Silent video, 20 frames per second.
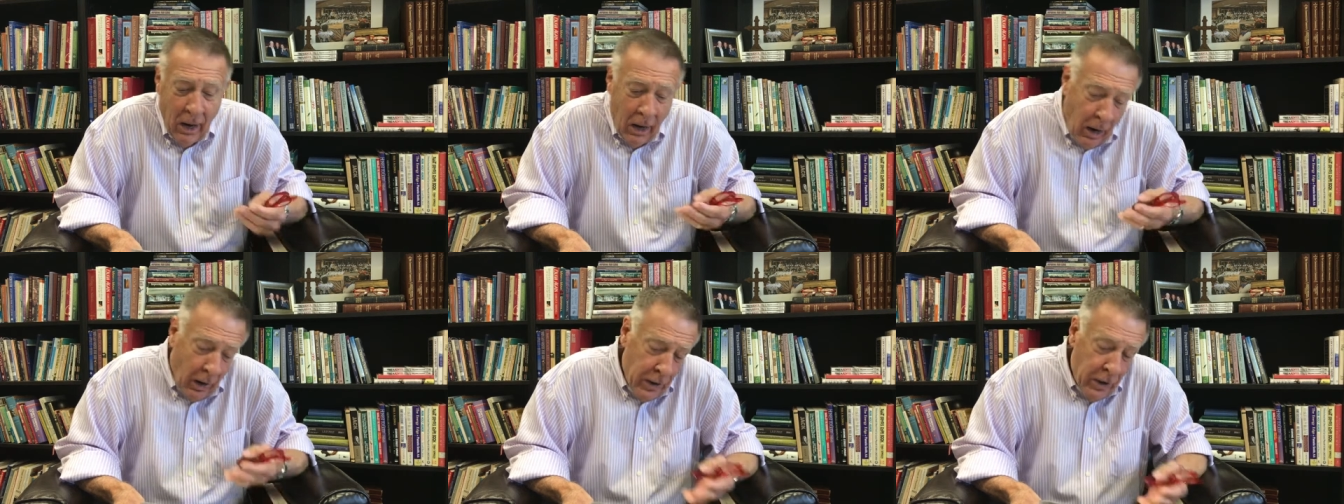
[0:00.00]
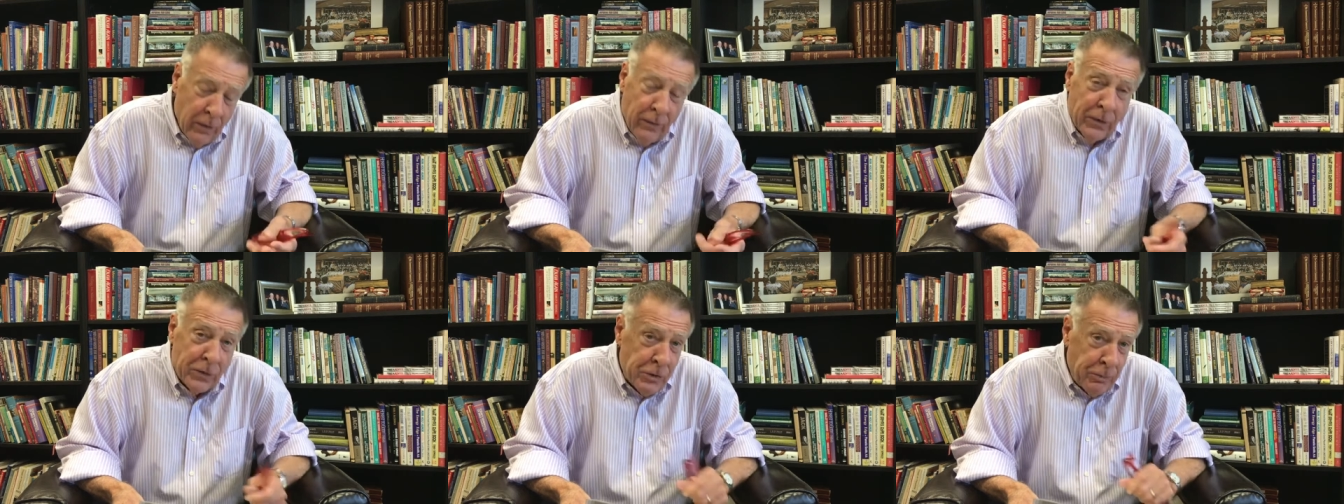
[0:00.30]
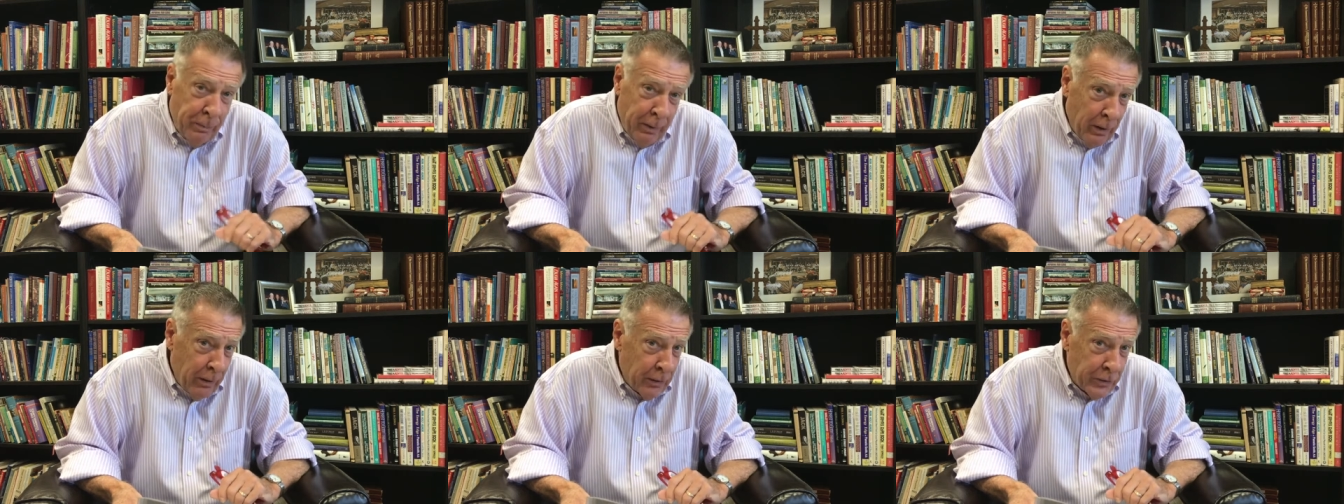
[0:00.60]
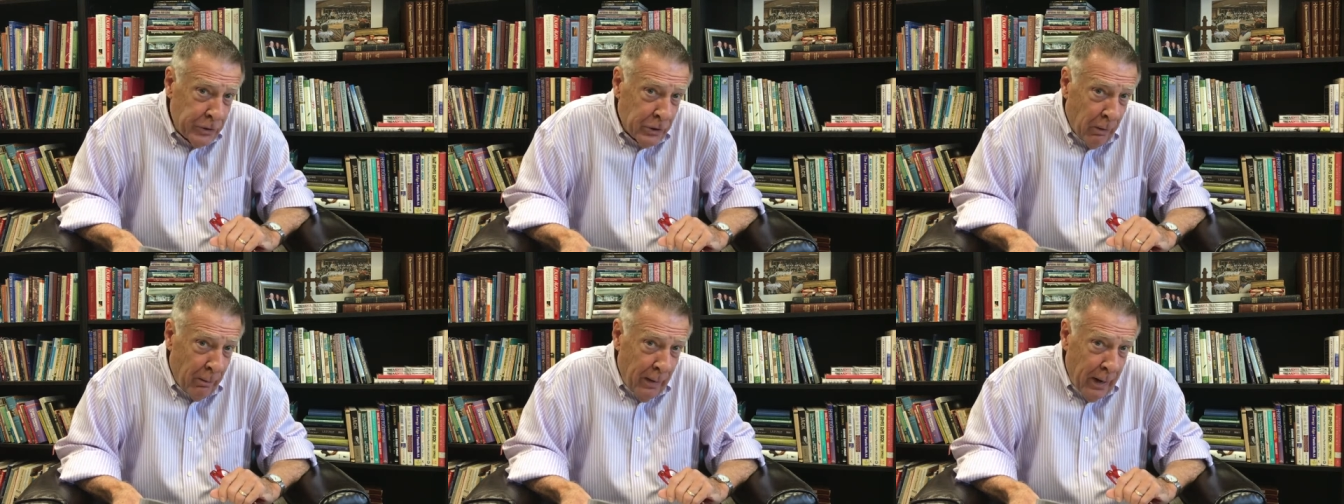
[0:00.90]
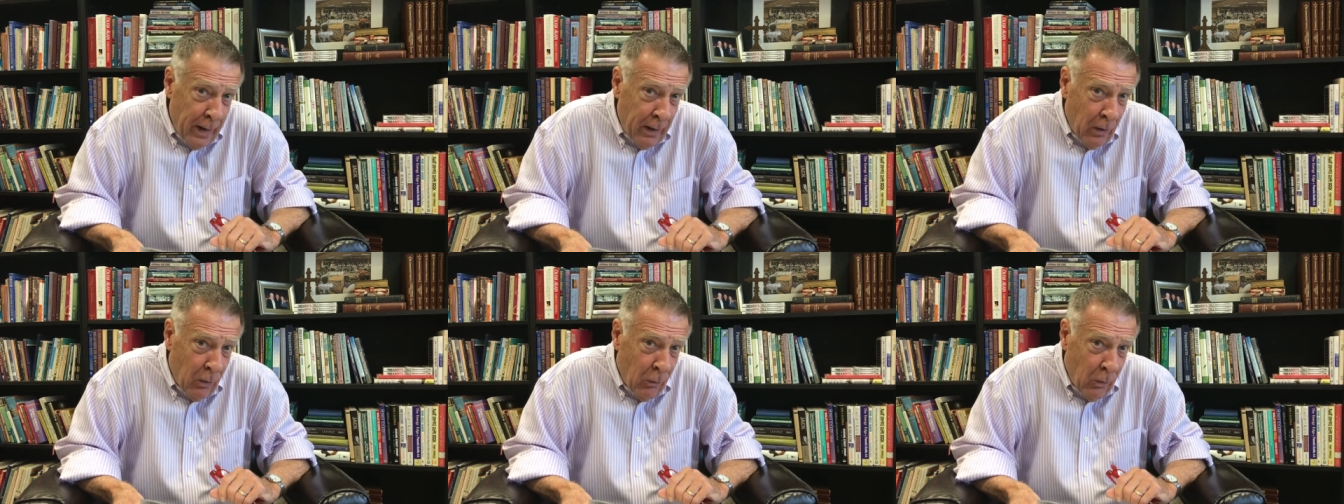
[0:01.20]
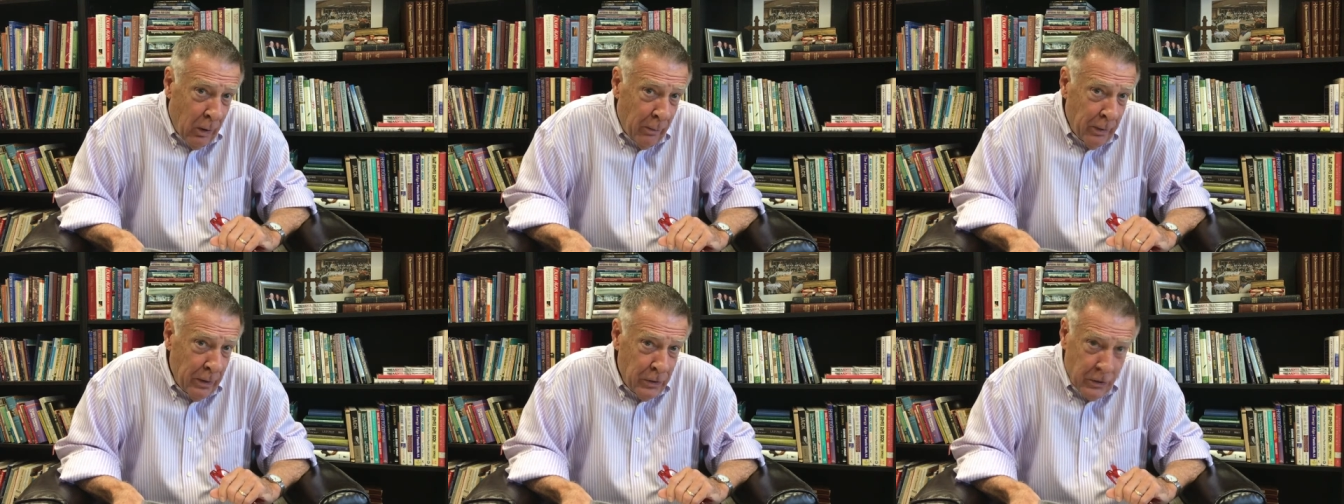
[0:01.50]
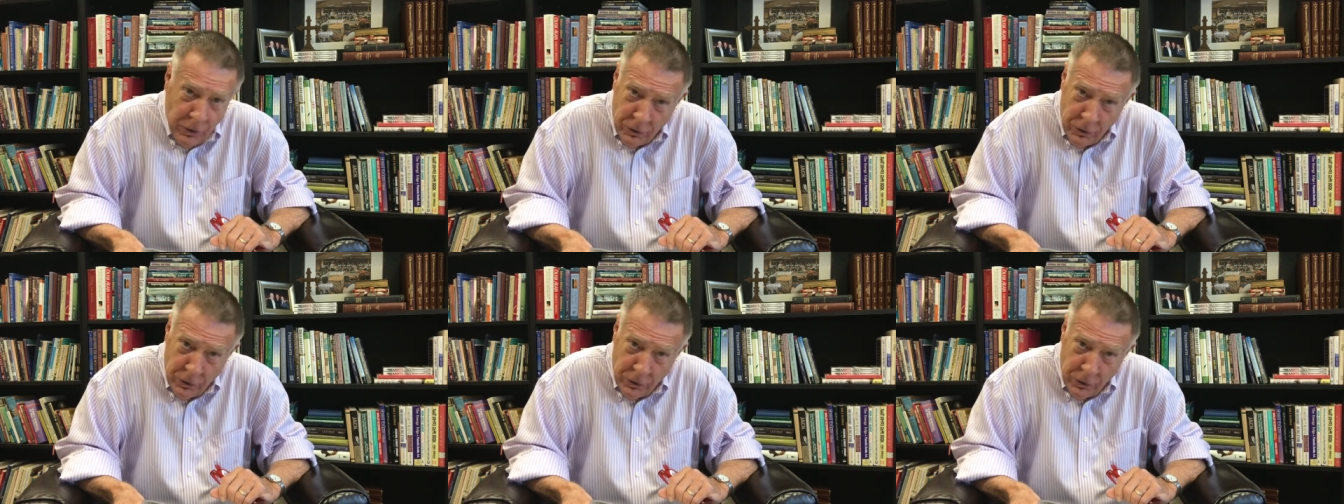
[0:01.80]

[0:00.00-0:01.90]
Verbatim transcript: Are you the spiritual man or woman?